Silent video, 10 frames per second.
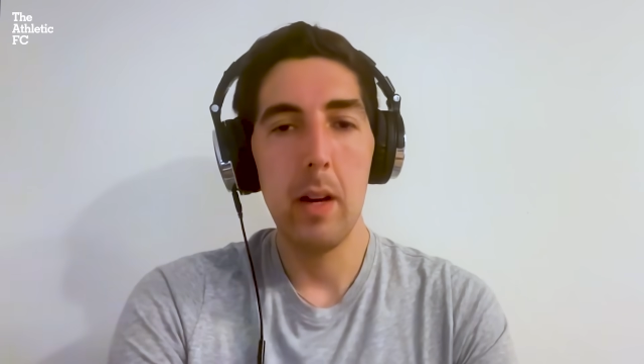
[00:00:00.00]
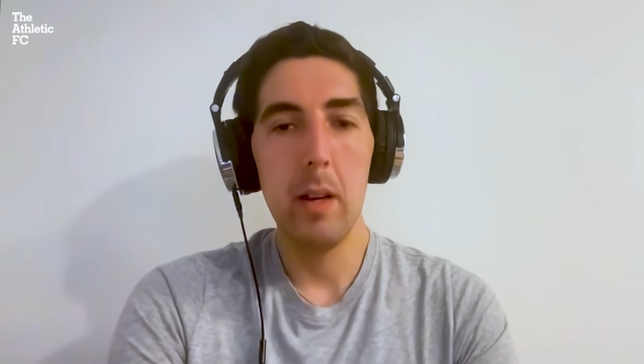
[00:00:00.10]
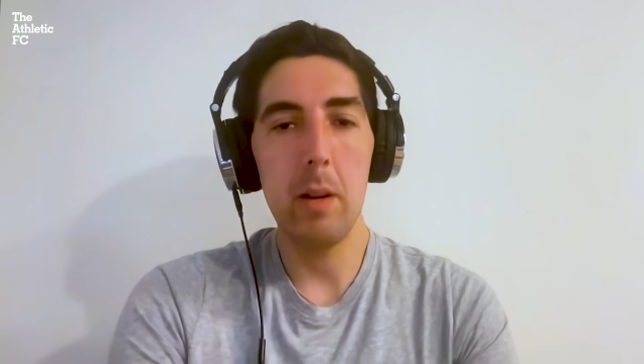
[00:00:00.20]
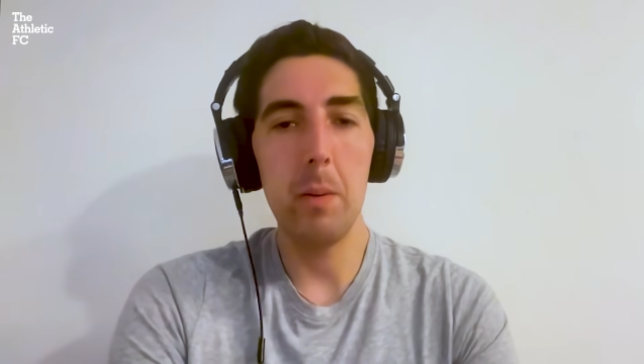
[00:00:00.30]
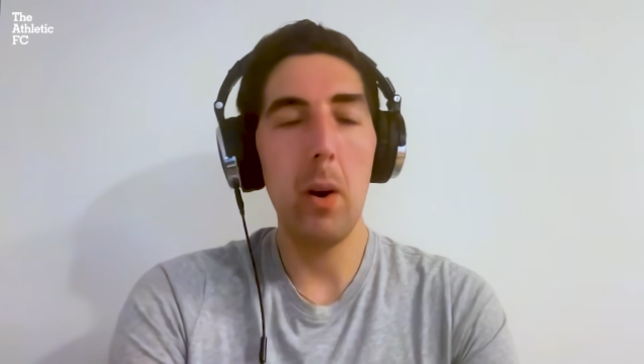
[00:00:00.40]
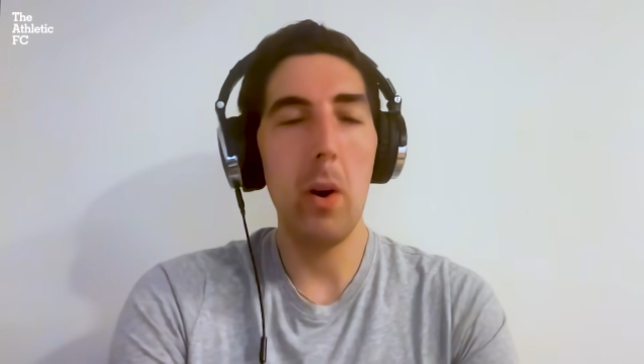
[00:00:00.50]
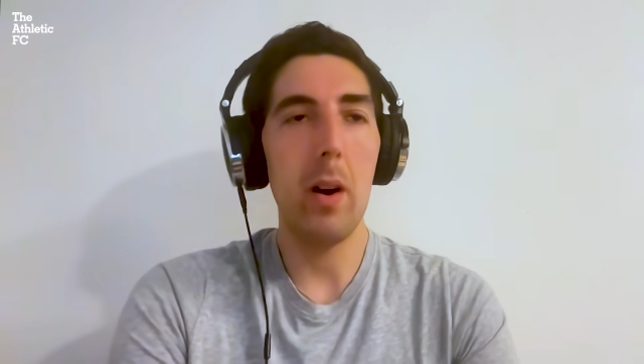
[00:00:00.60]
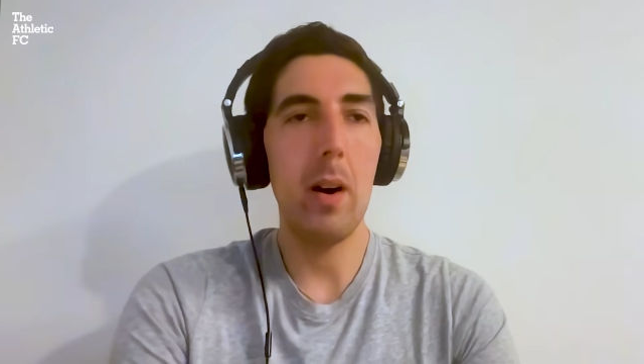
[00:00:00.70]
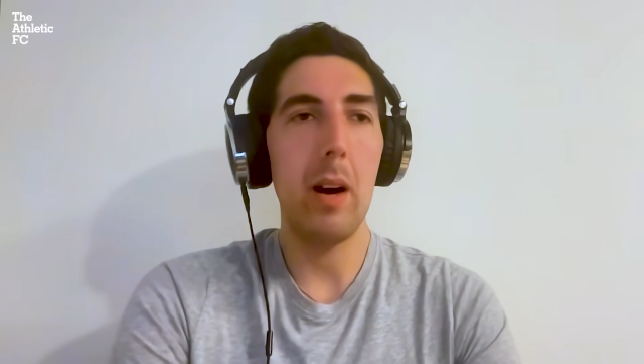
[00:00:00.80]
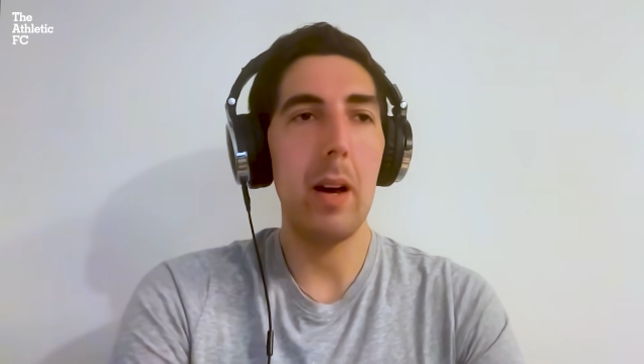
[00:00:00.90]
I
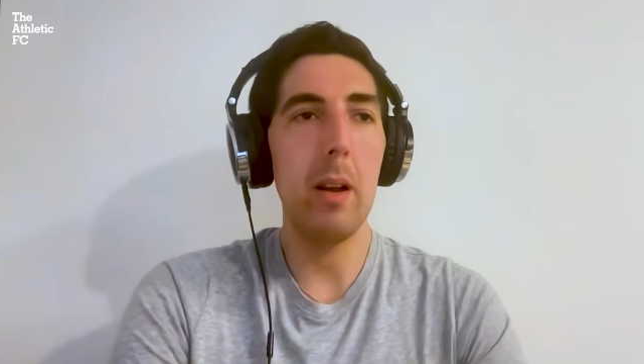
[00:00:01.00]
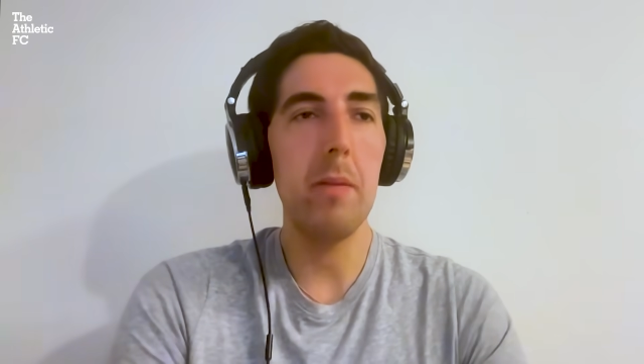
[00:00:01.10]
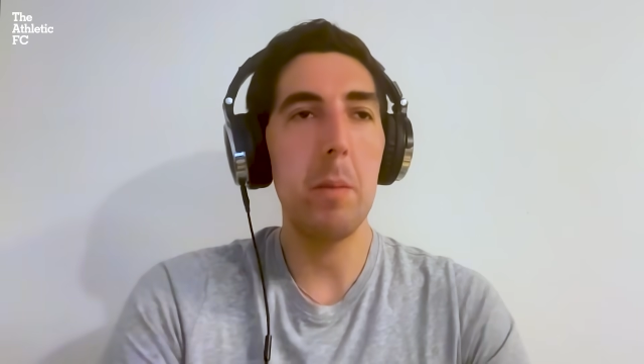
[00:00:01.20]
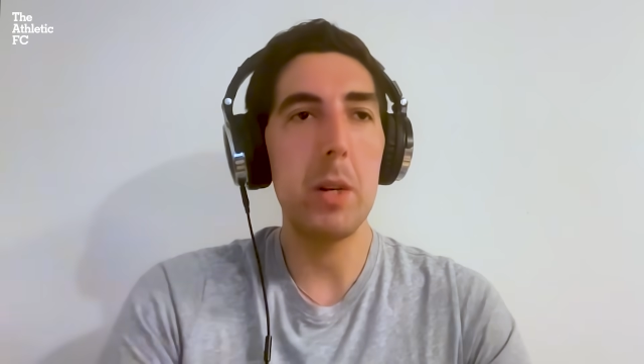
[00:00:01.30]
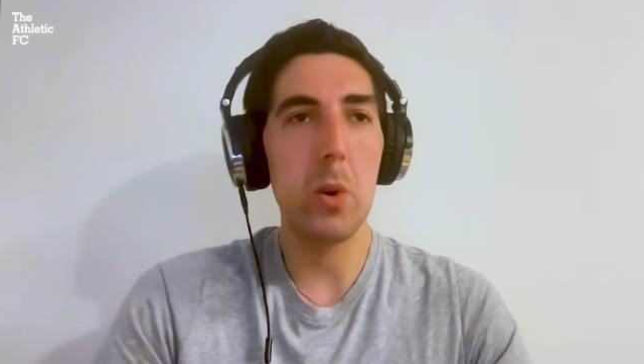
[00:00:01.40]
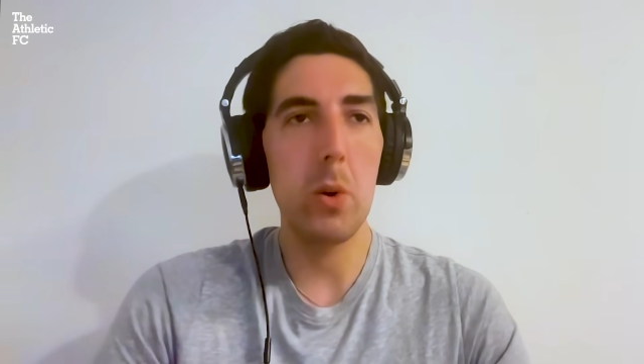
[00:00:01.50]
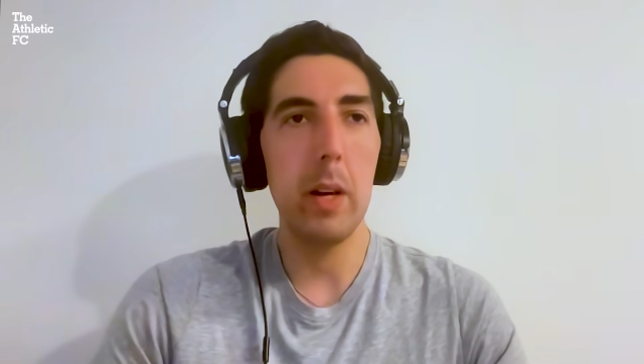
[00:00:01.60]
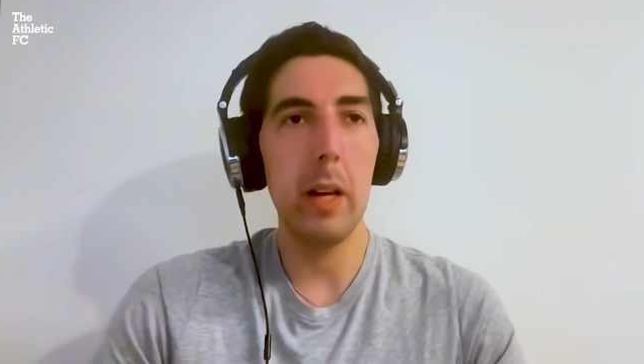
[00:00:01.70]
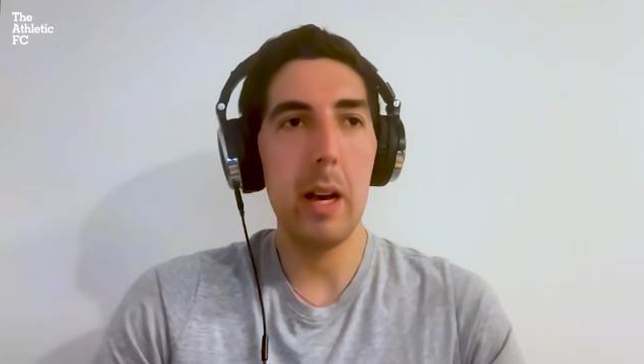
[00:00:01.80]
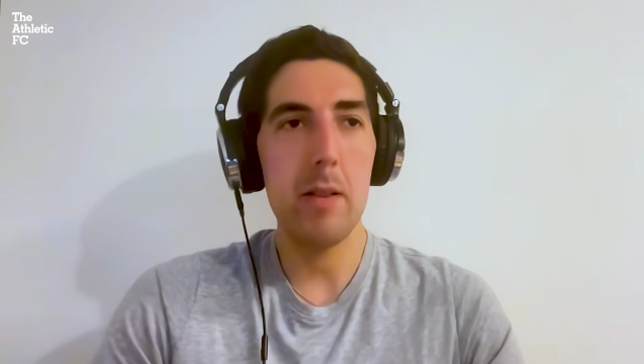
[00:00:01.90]
don't think we're
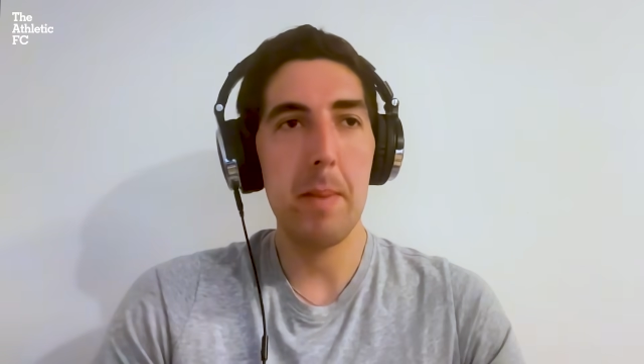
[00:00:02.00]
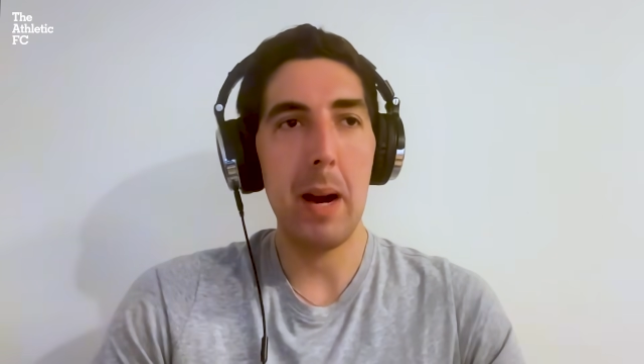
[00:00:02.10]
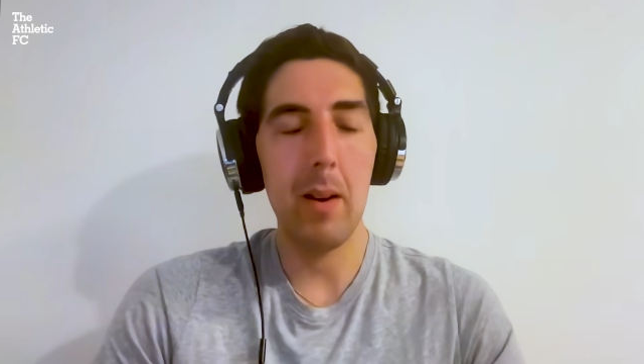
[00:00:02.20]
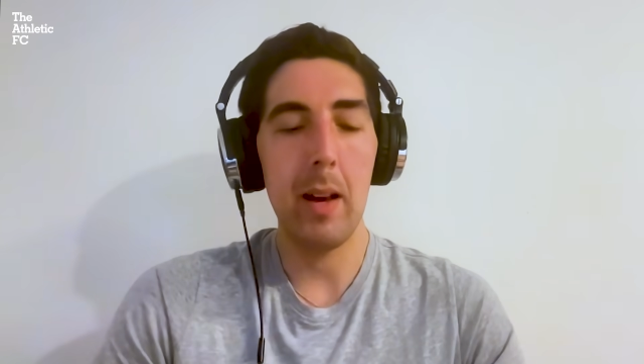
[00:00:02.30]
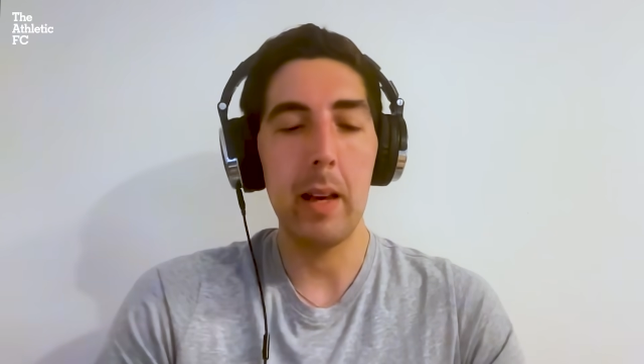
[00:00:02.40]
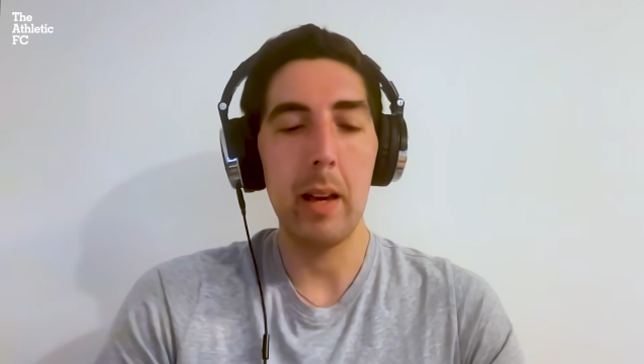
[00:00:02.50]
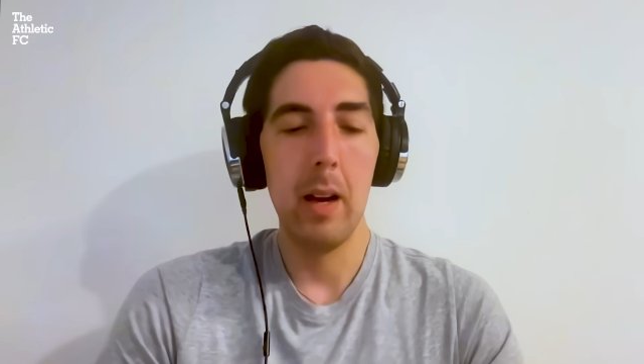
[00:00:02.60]
talking here about like